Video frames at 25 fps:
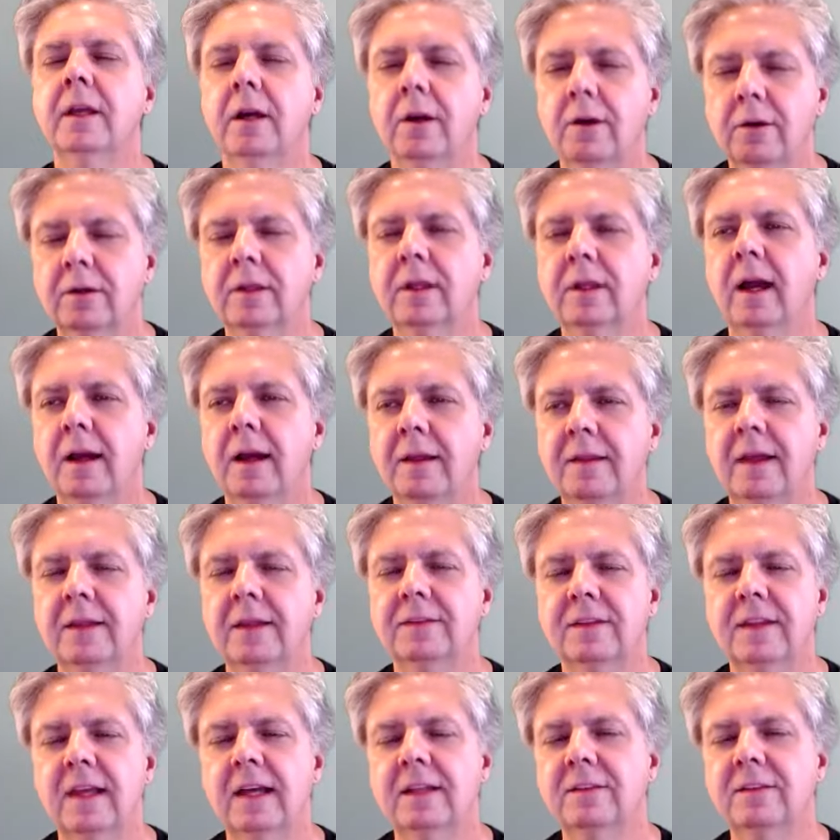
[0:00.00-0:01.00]
go yeah
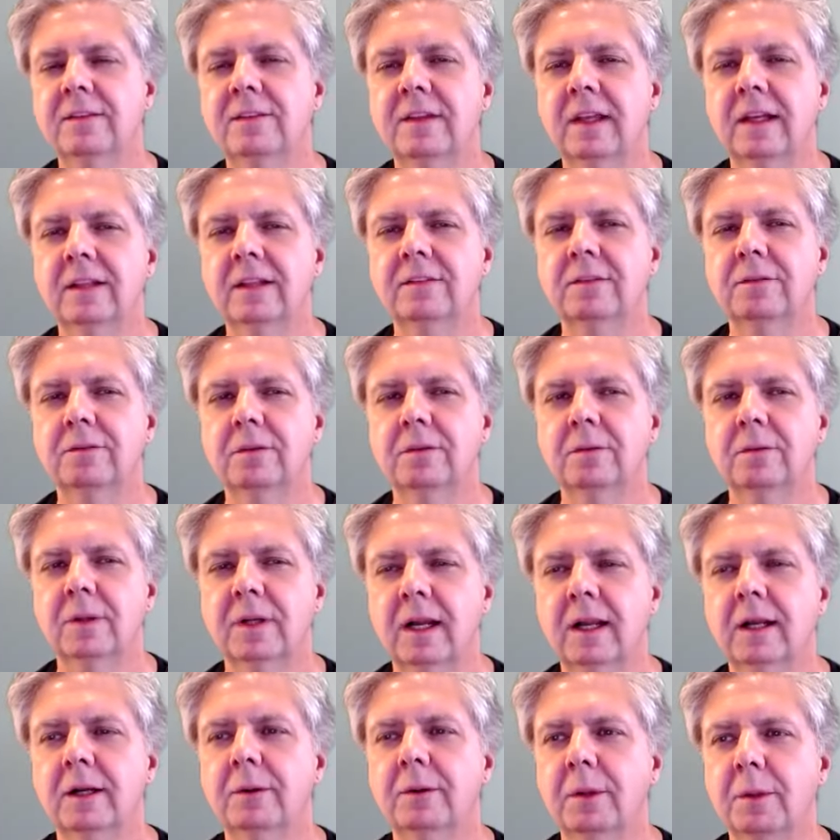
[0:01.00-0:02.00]
that that's the more that's, I love
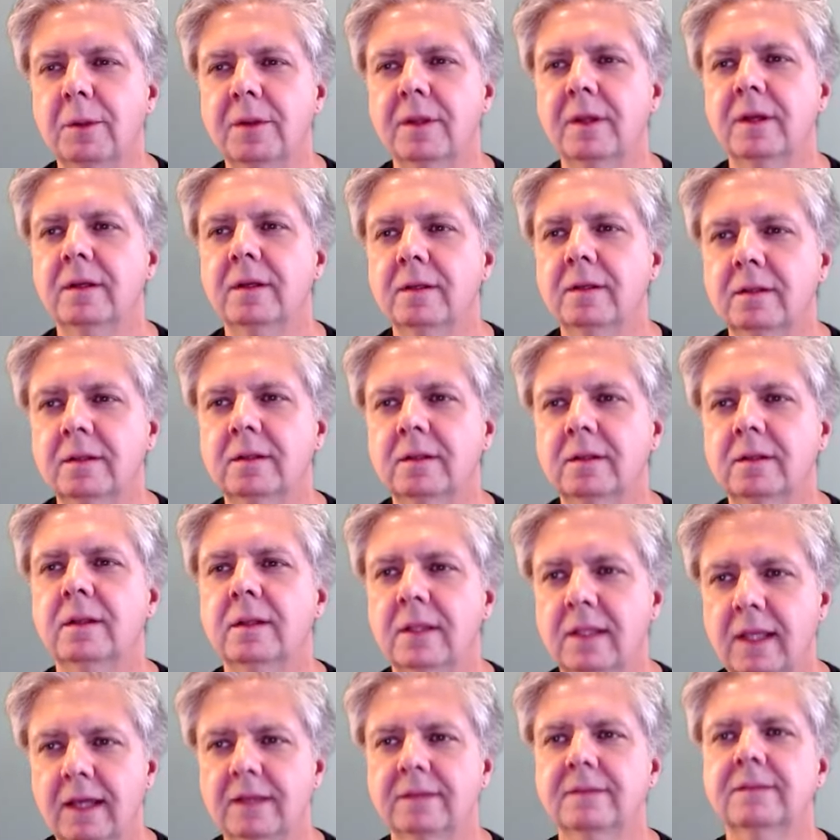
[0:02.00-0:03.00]
myself
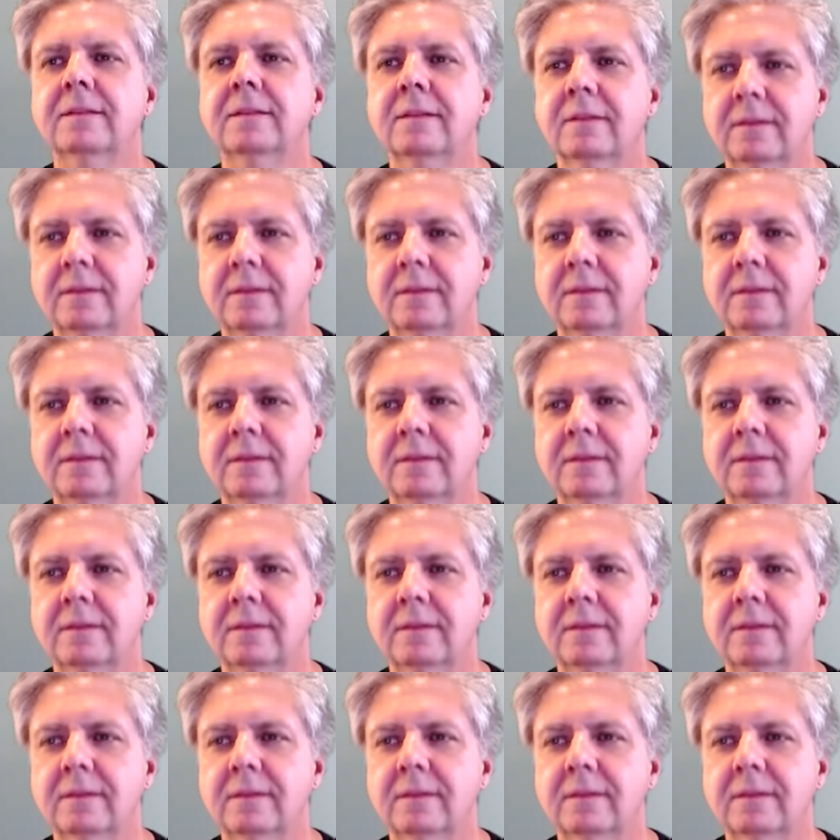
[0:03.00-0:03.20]
yes and